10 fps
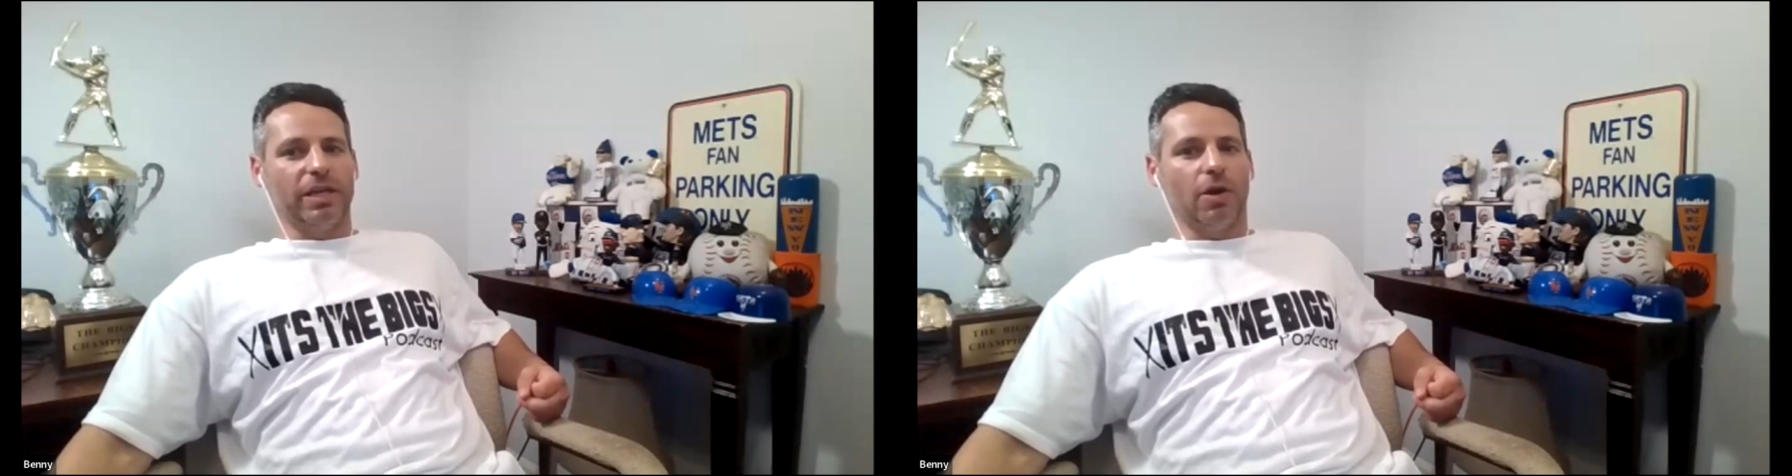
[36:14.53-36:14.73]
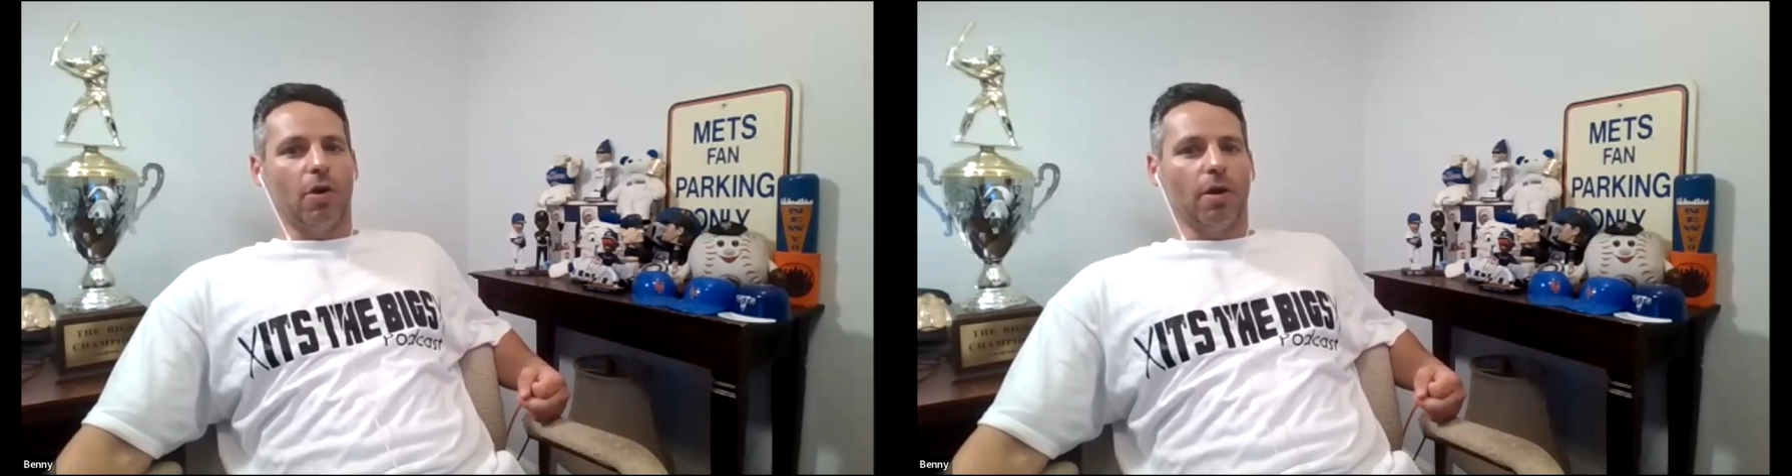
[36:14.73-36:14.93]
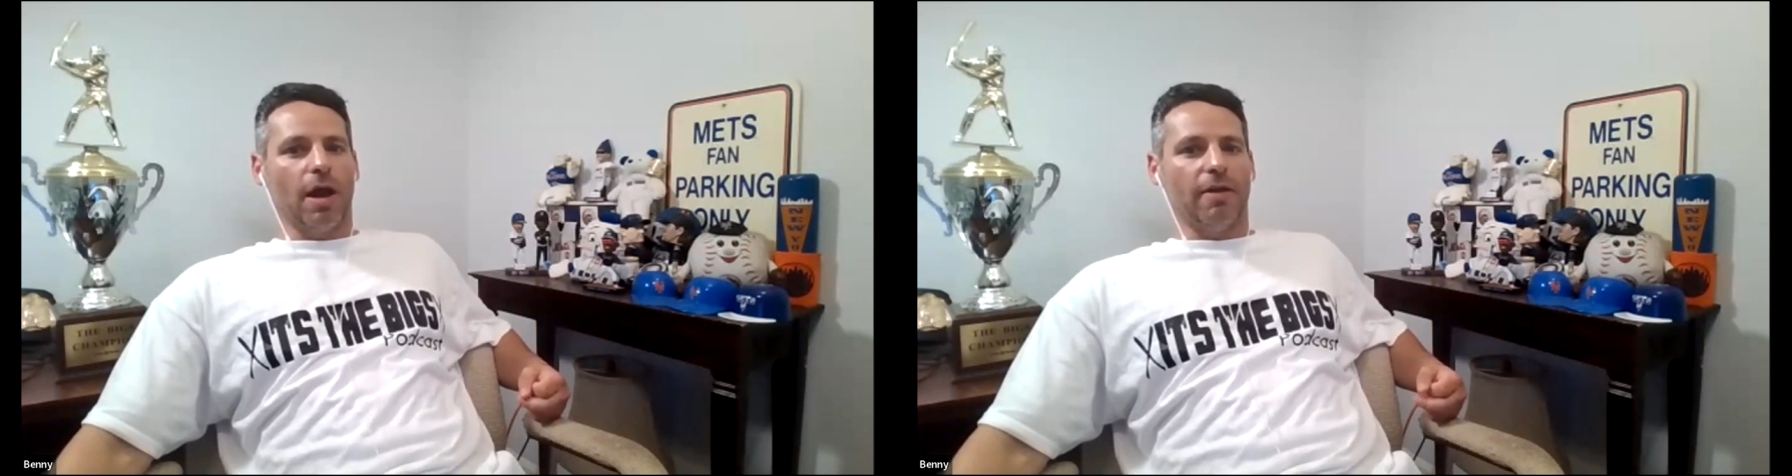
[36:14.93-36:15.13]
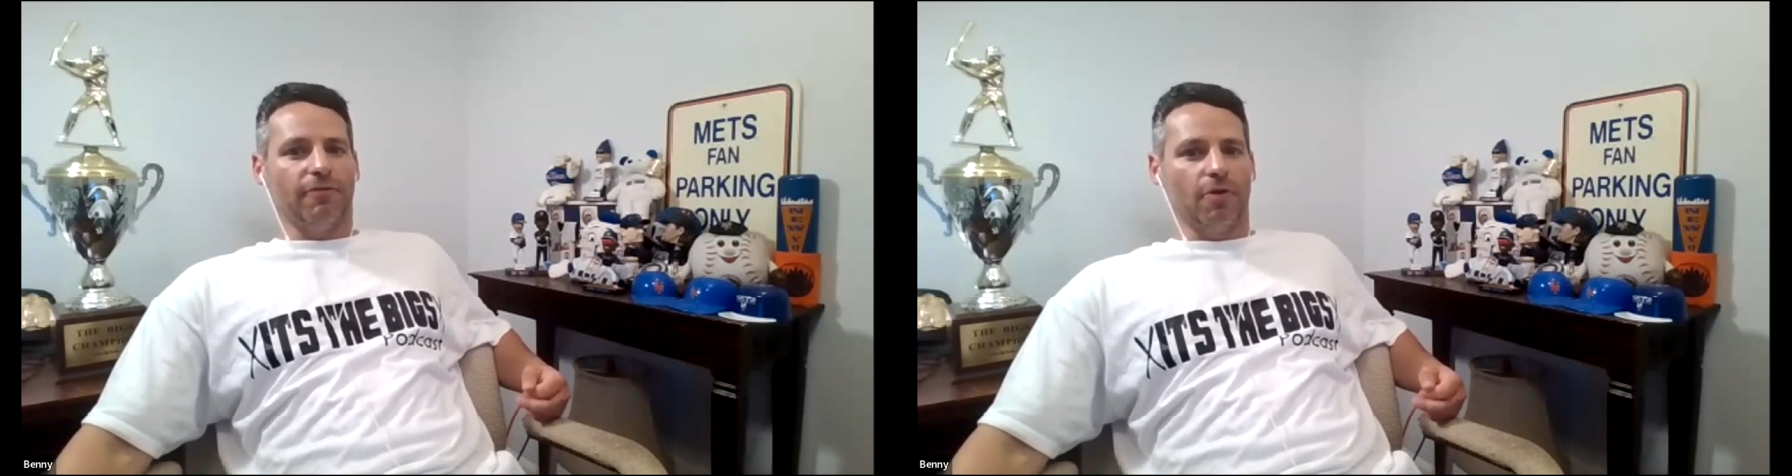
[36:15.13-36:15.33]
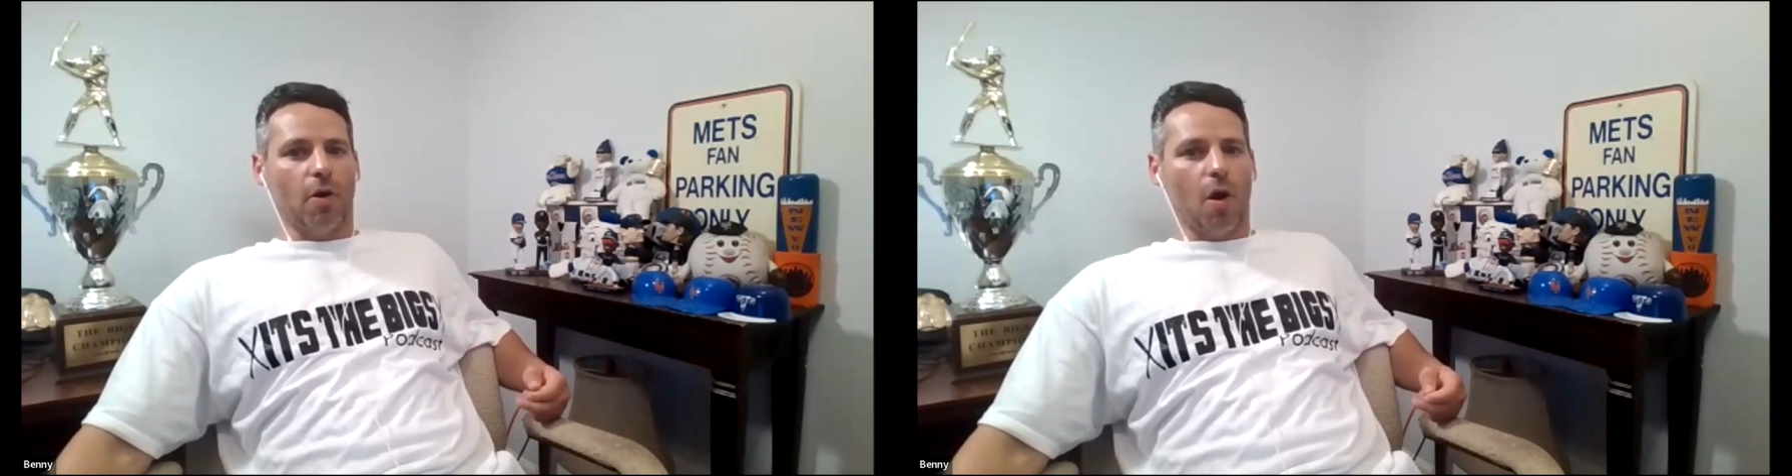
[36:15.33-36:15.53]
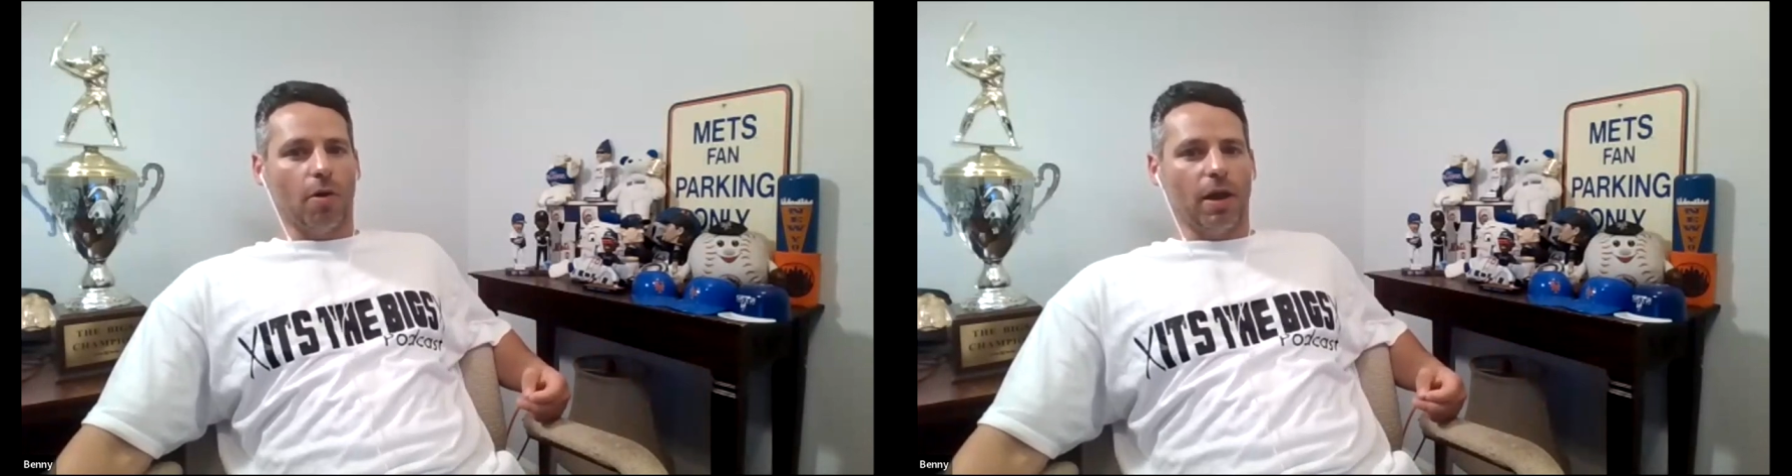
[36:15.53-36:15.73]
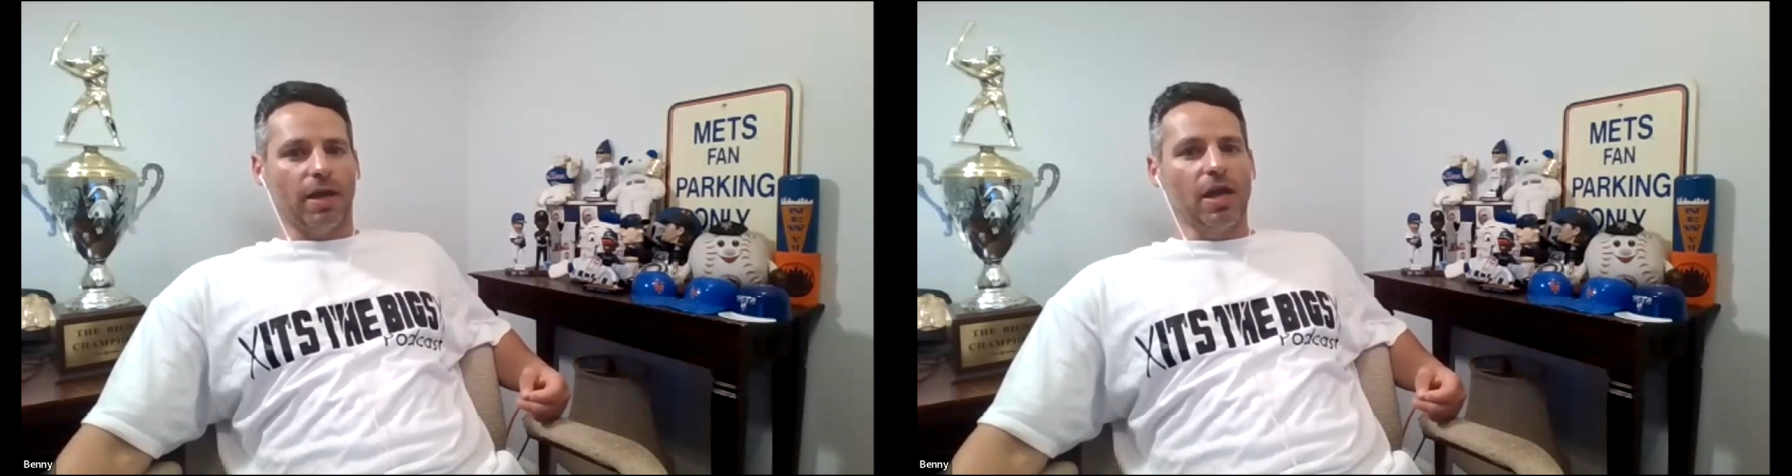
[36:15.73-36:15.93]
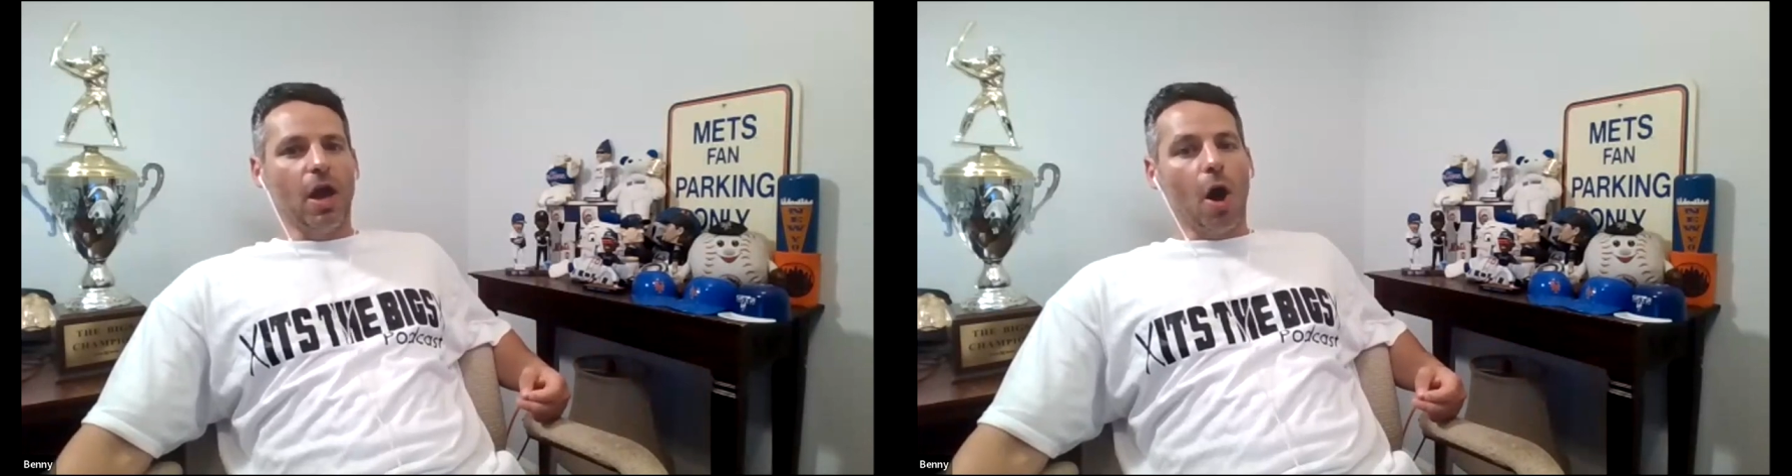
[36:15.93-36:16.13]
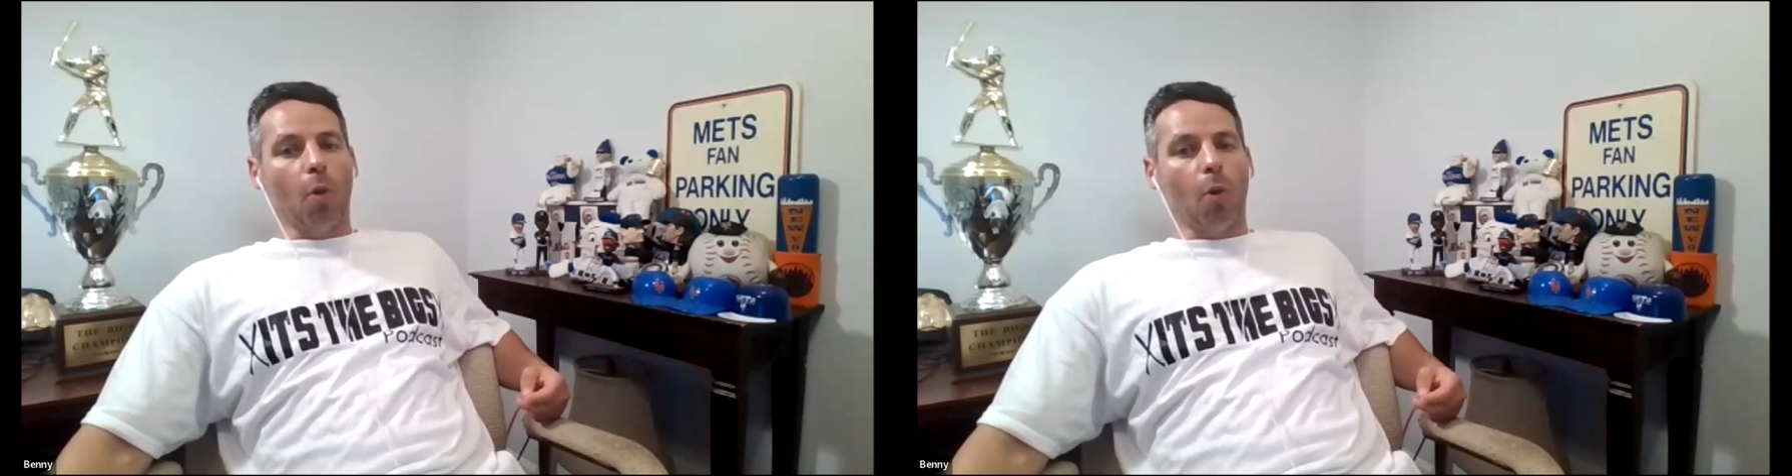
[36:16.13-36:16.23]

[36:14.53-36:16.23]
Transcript: ERA for Ari.